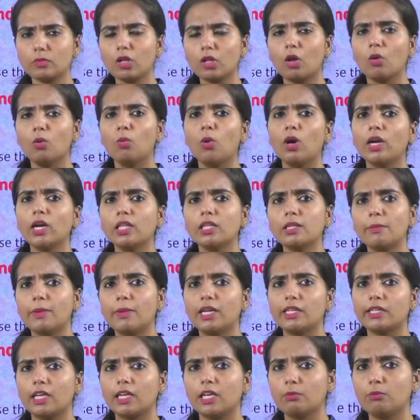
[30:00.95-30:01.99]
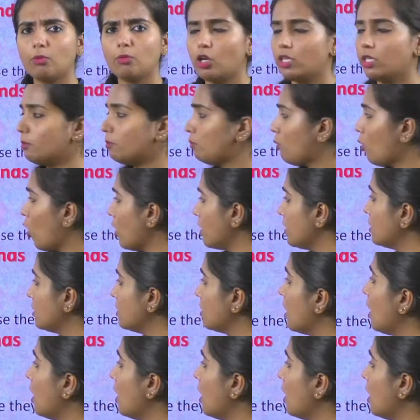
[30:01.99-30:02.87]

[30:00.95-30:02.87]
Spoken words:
What are the melting and boiling points?